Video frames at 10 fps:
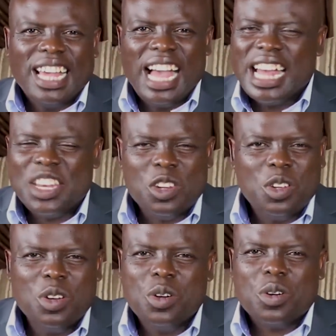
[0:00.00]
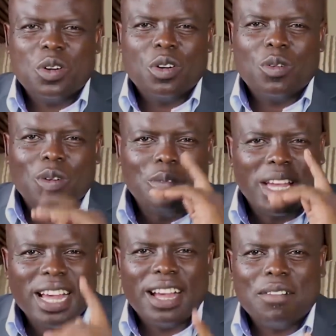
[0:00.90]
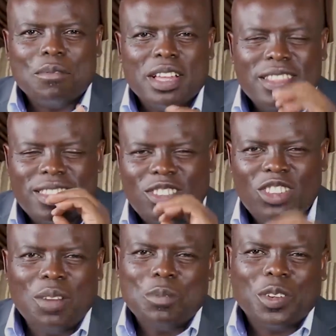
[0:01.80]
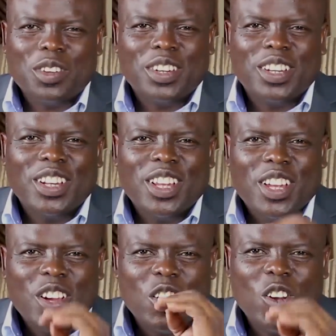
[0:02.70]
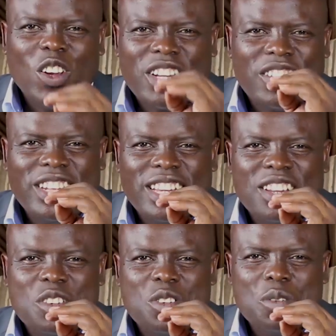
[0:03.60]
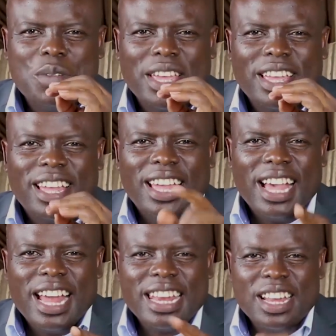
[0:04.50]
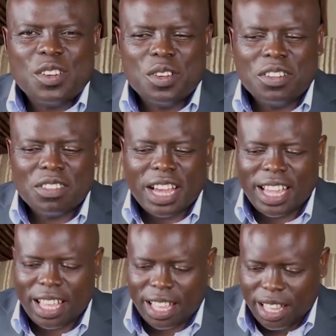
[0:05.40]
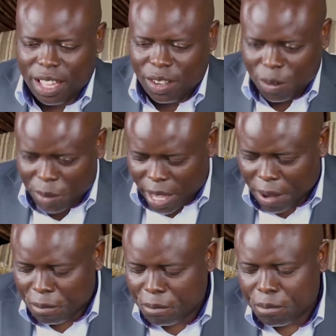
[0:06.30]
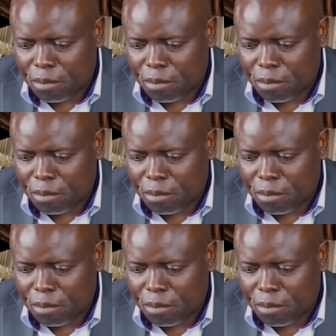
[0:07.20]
And you will become the champion God created you to be and that you desire to become.